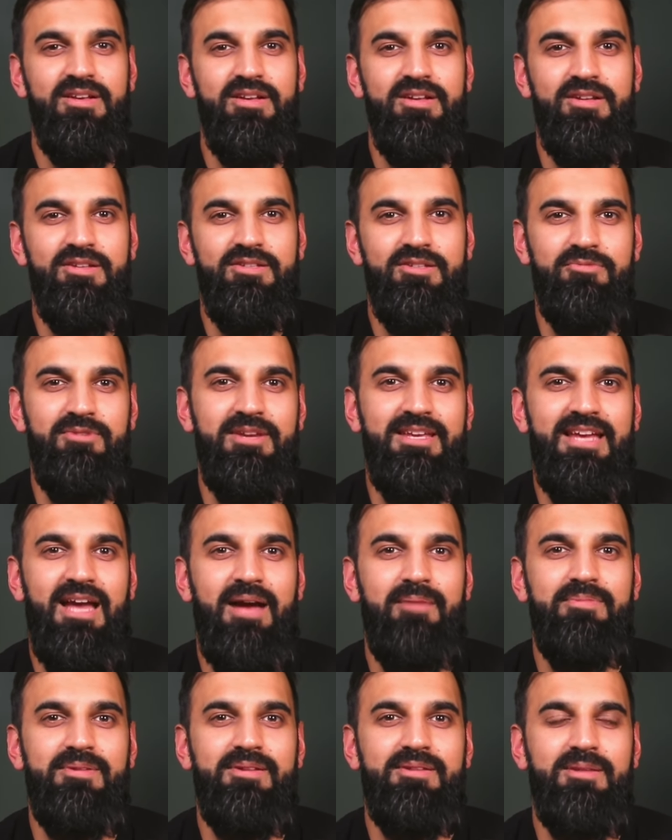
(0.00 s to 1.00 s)
To
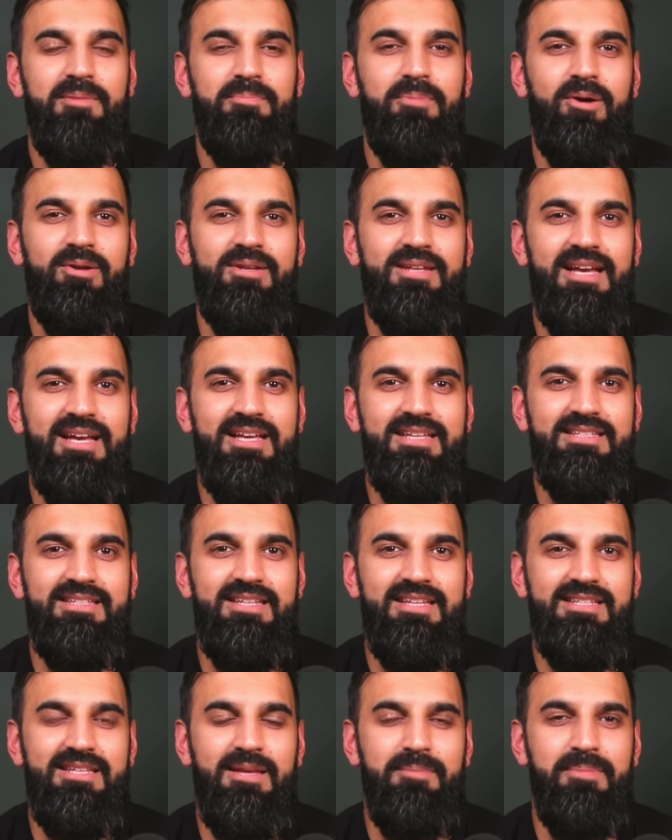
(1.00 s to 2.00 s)
recap, the podcast
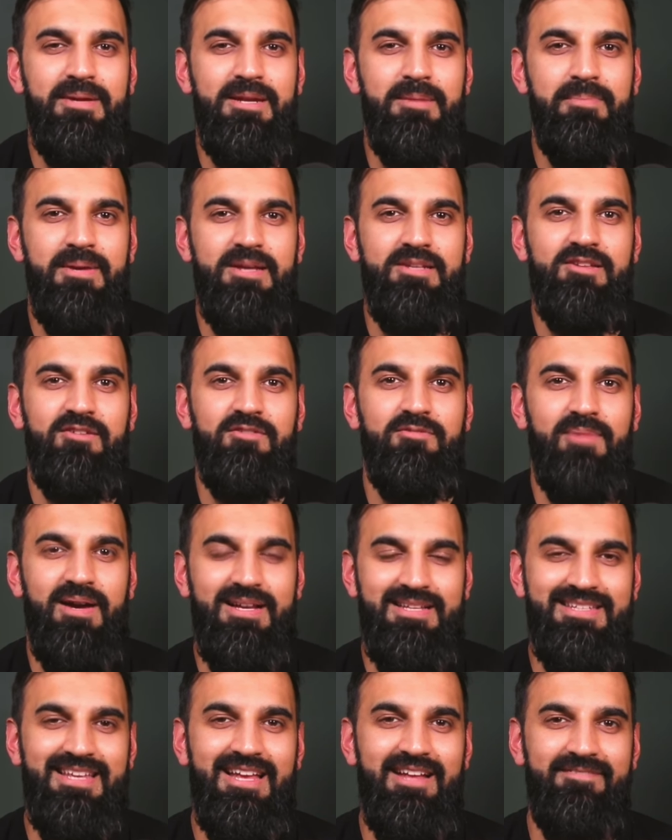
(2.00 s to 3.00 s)
is the opinion piece of
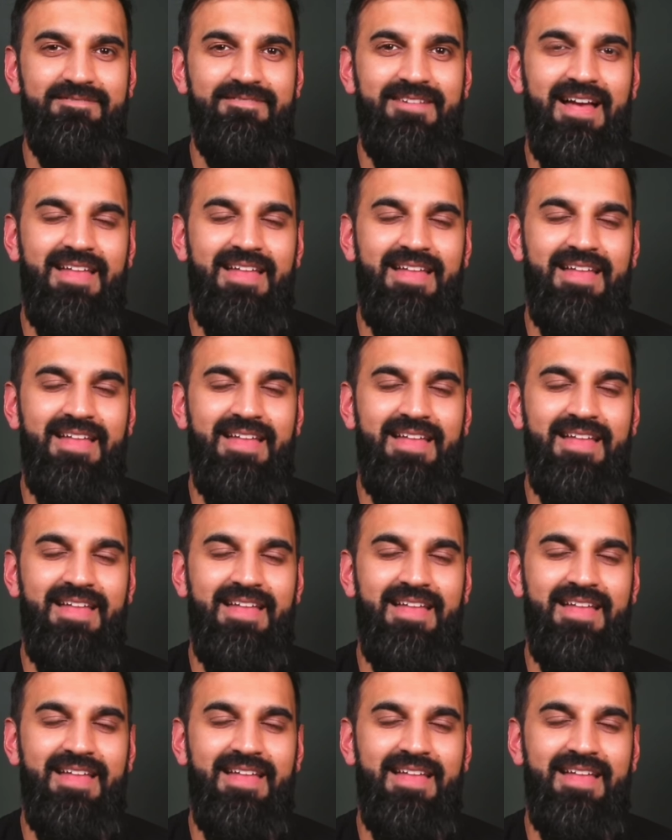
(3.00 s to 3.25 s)
myself